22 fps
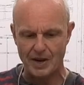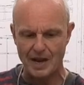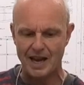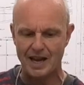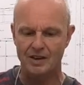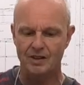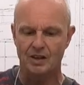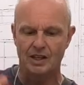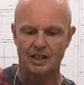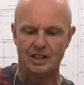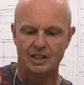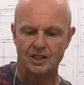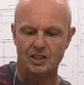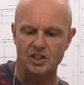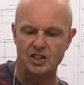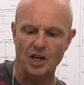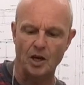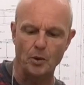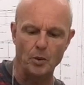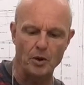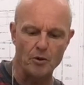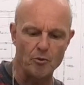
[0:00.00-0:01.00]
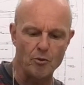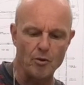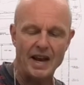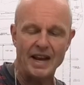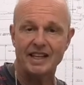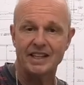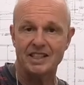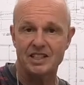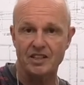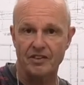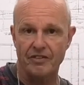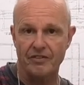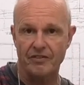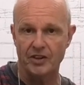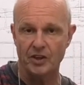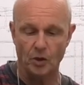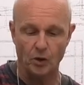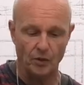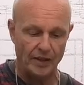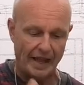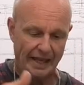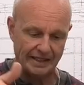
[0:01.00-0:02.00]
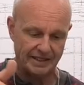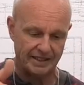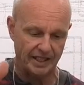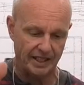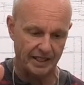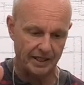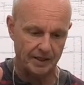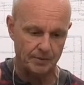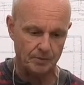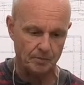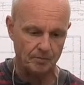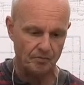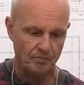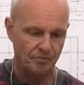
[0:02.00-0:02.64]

now so we're ready to fill that in.